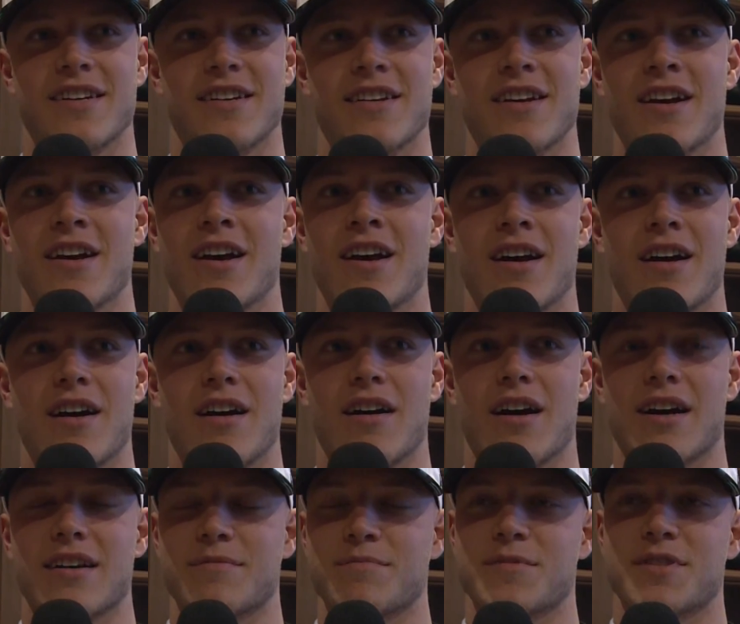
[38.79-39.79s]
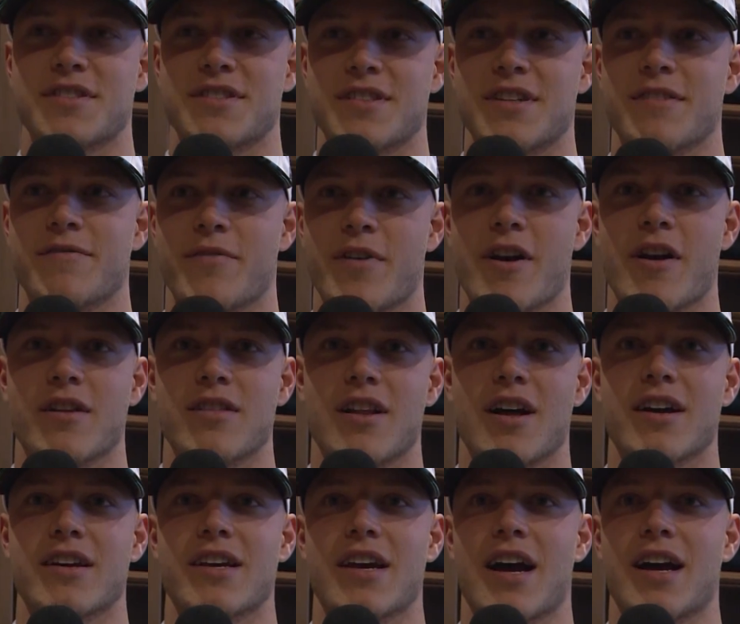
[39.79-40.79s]
And I'm just very
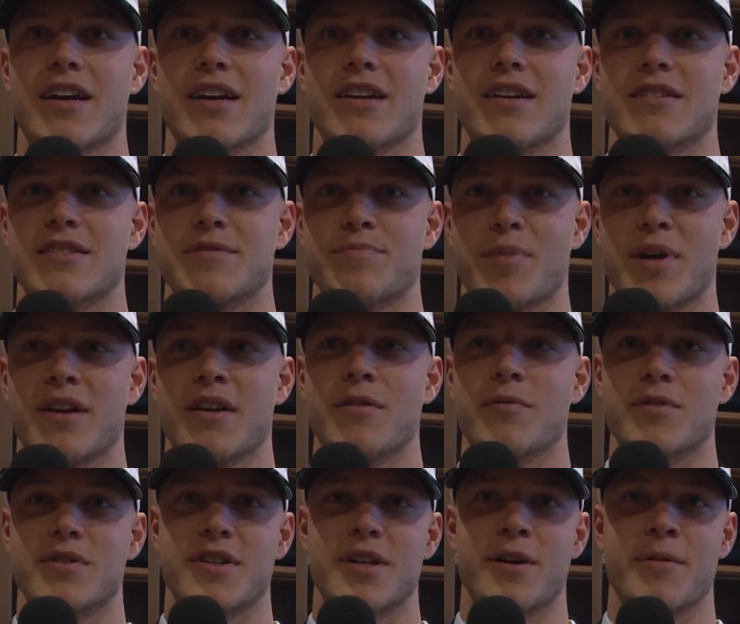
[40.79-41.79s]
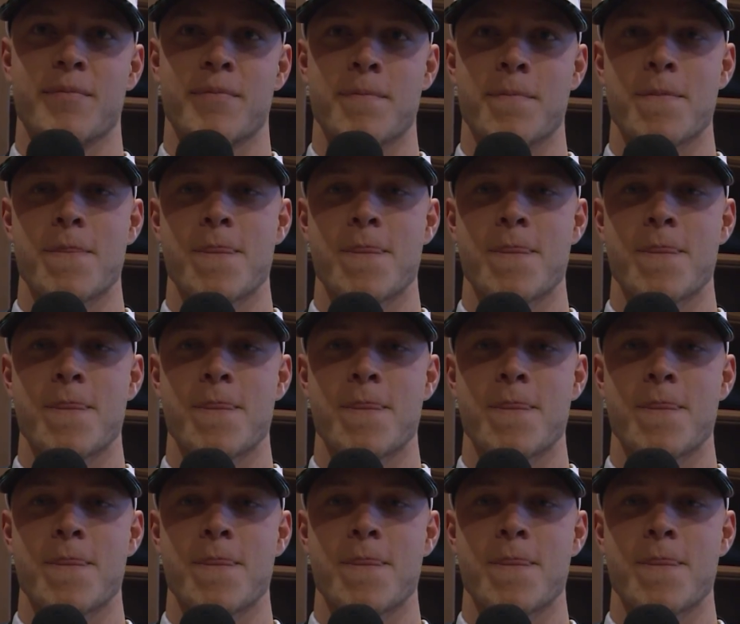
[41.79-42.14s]
lucky I get to spend it with them.